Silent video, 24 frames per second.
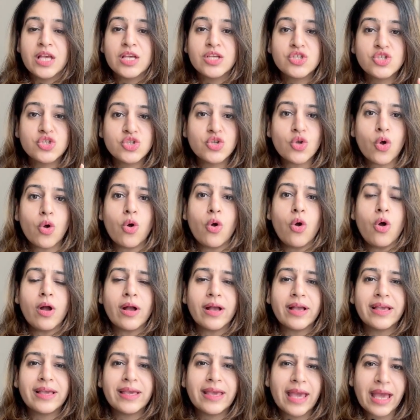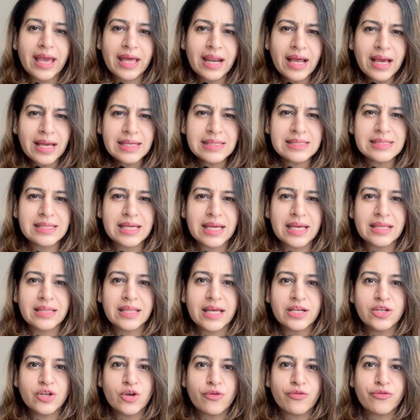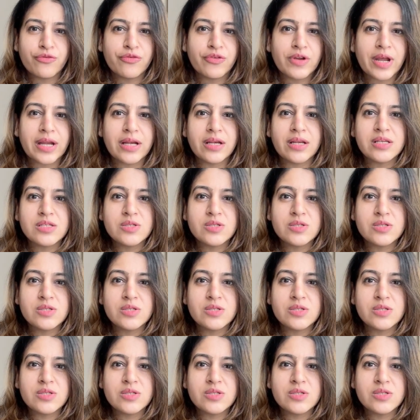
So, can I say that your friend